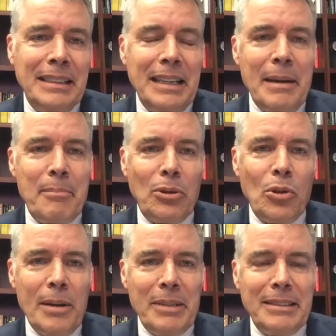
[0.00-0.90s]

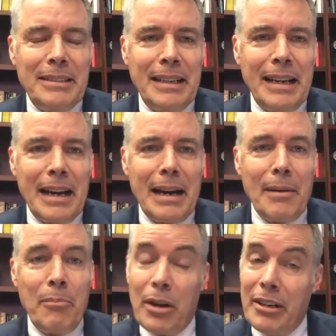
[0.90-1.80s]
employment. Uh,
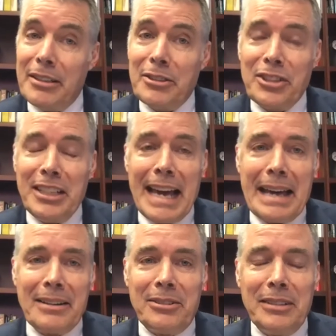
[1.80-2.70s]
but in a
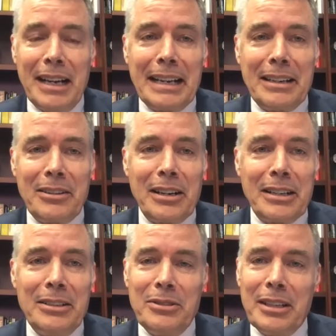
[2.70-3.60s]
Seattle, I could
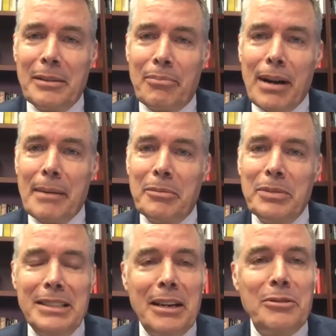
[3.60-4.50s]
argue that it probably
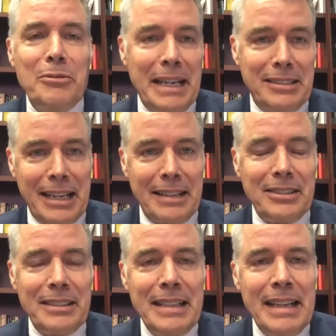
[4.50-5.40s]
does make sense.
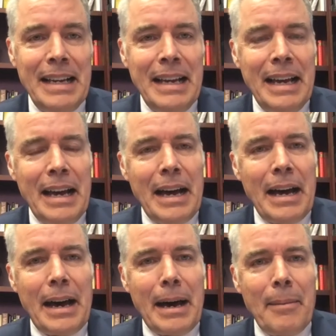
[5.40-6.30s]

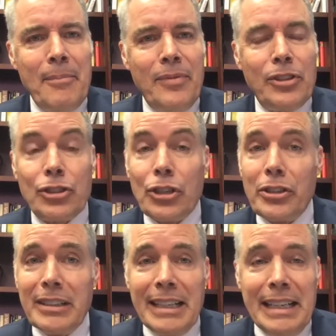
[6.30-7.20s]
Um,
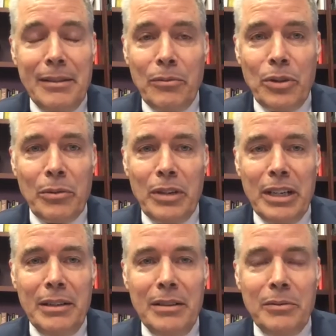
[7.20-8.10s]
certainly, we,
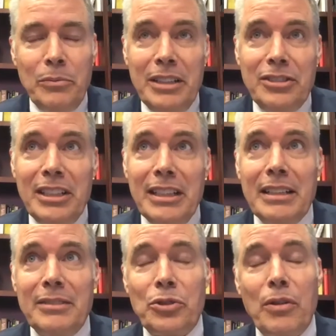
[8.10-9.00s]
we, we see a
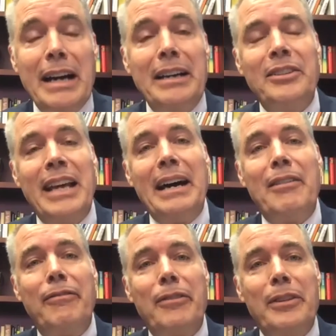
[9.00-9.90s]
trial now
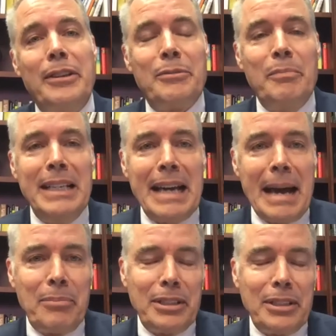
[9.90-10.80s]
for this
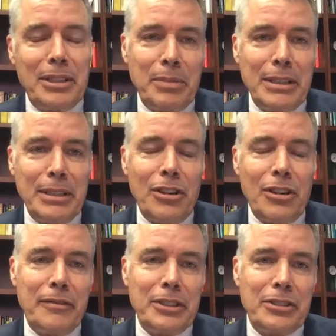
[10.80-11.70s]
Minneapolis police
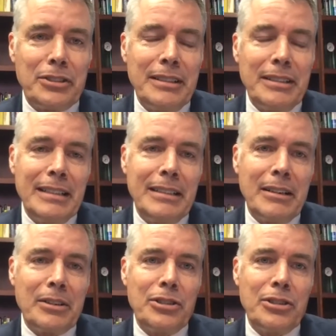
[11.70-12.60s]
officer,
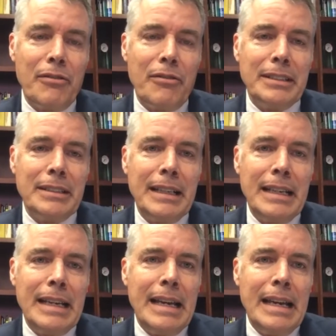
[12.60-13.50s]
Derek Chauvin,
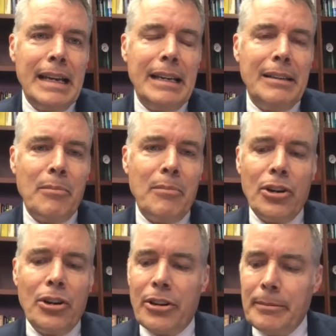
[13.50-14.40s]
in the
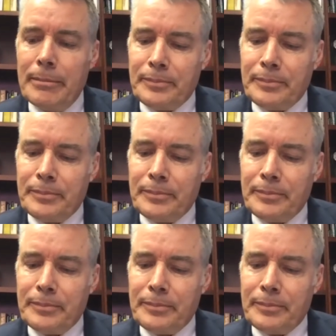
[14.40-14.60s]
murder